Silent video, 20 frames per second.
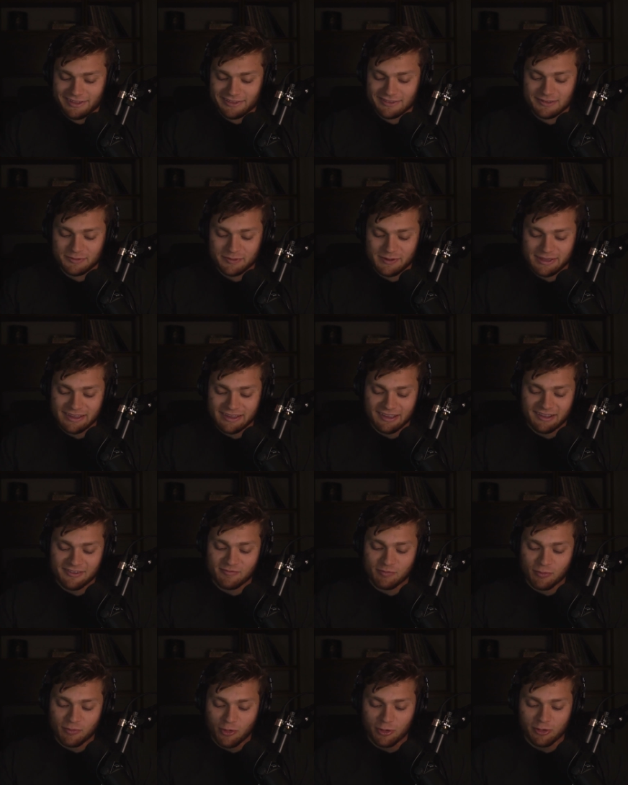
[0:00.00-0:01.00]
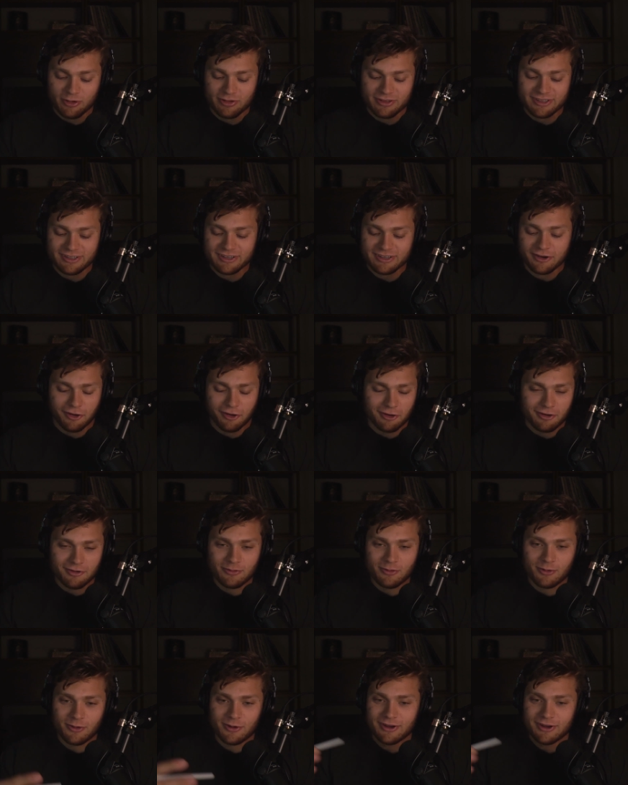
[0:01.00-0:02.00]
speaking of mold and
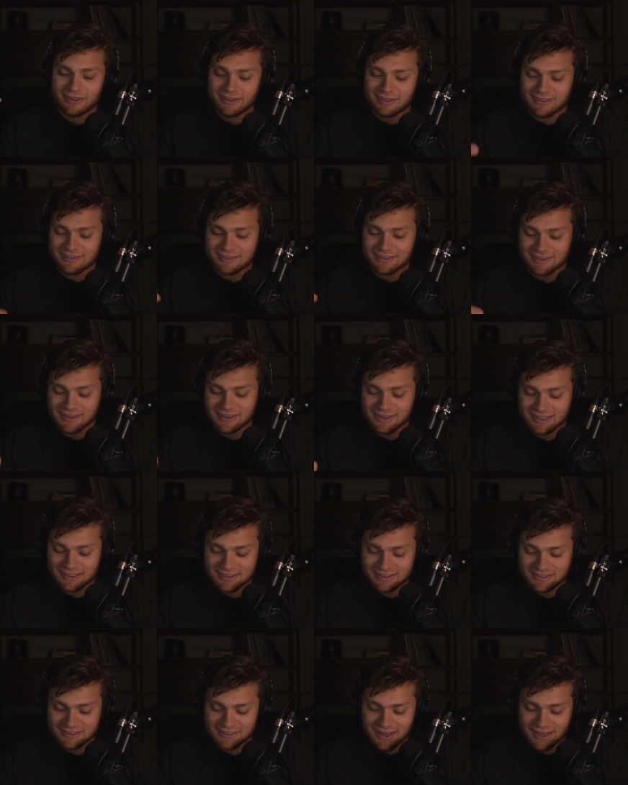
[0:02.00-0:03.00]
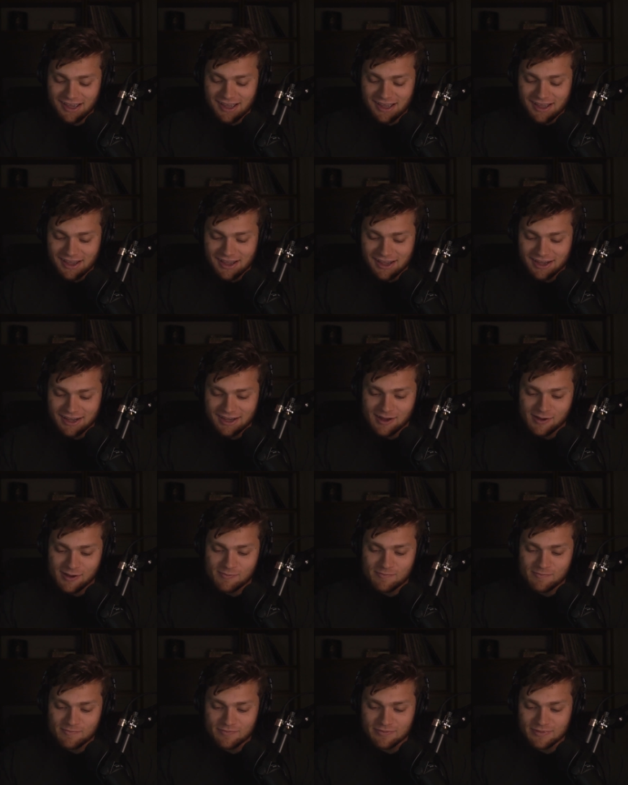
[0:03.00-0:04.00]
carnivore and these things, um,
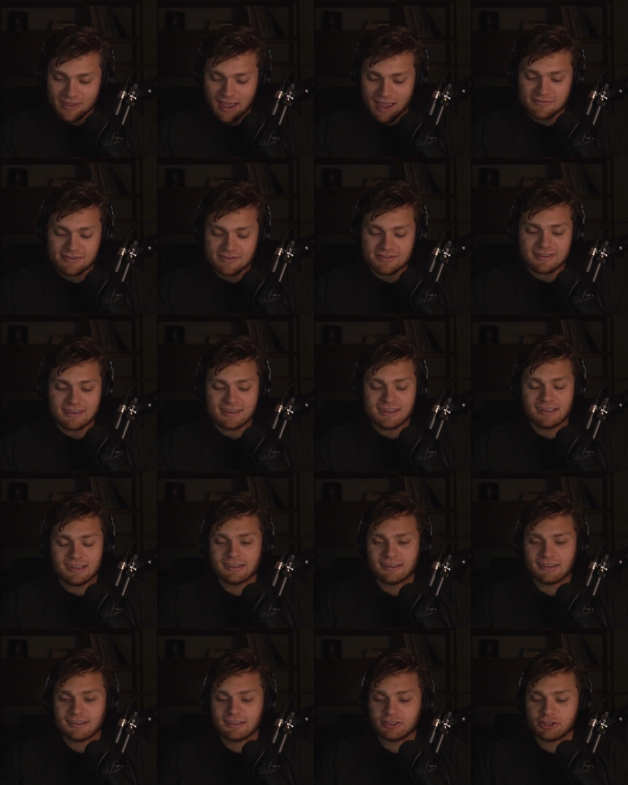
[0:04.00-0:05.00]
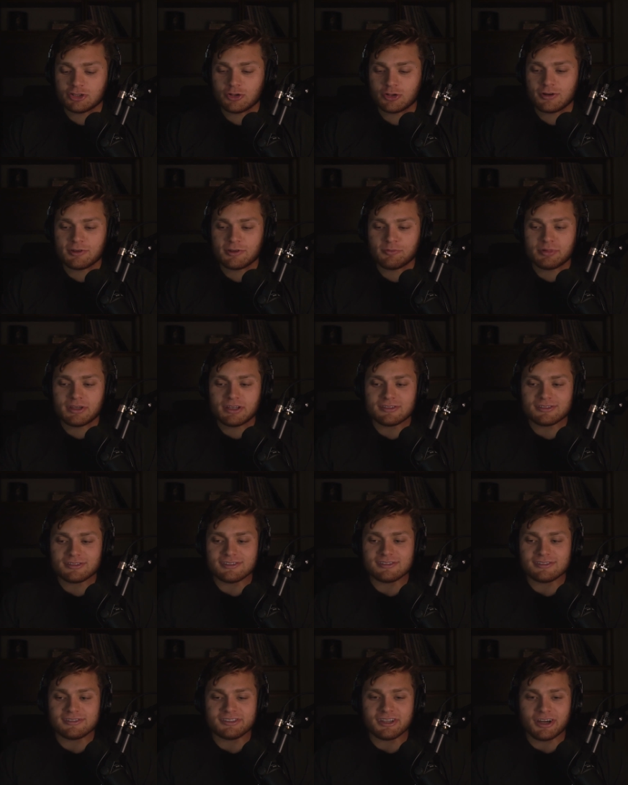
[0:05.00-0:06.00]
have you seen Jordan
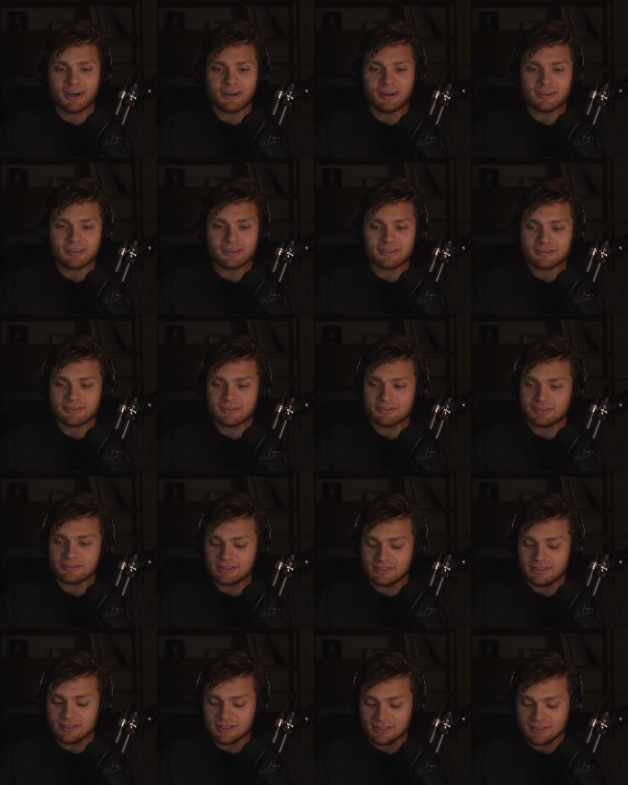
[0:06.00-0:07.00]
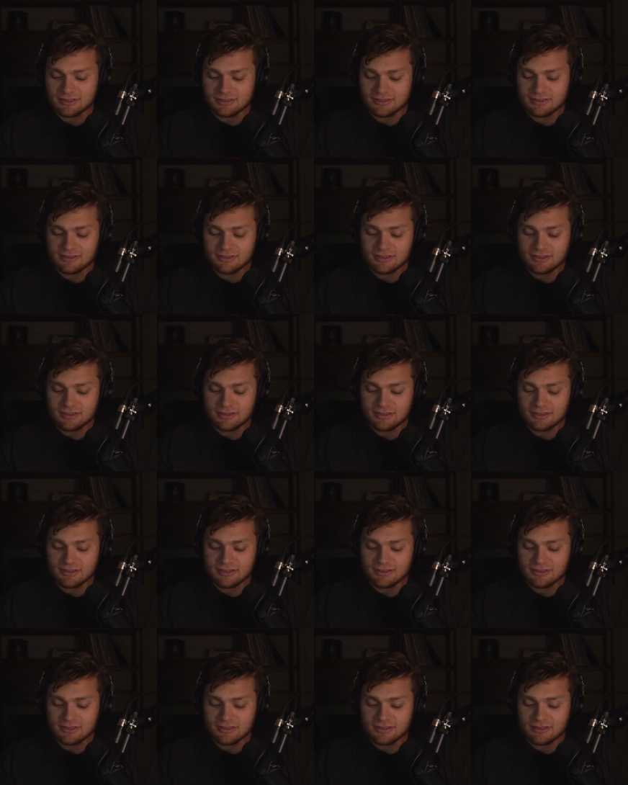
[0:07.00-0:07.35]
Peterson's daughter? So she does.